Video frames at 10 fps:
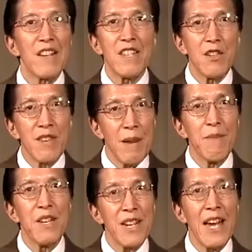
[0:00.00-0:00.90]
to
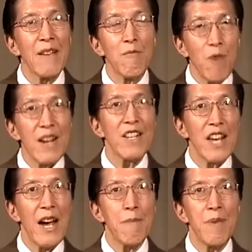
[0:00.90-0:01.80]
communicate what is
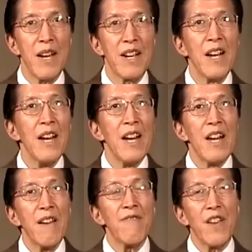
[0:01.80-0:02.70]
happening.
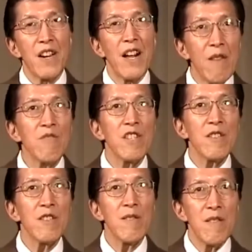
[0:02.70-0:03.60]
And if the
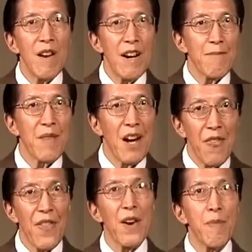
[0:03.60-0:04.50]
counselor, a
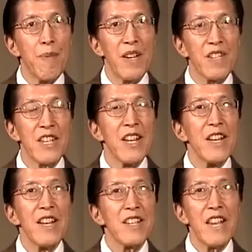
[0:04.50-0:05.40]
therapist,
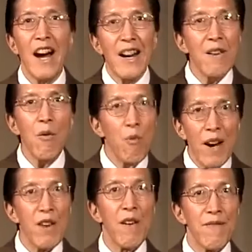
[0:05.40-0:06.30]
is
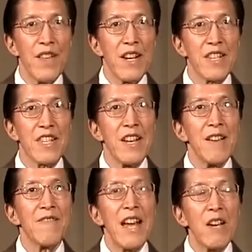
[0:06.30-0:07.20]
unaware of this,
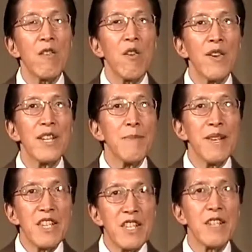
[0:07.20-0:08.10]
they are going to be
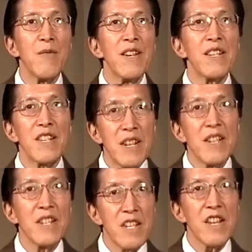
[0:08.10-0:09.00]
seriously
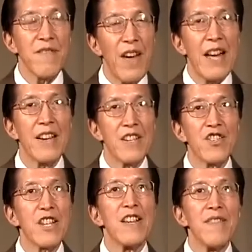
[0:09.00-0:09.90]

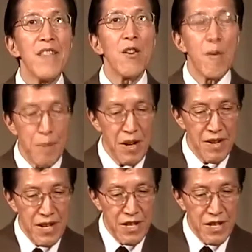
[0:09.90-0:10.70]
disadvantaged in their ability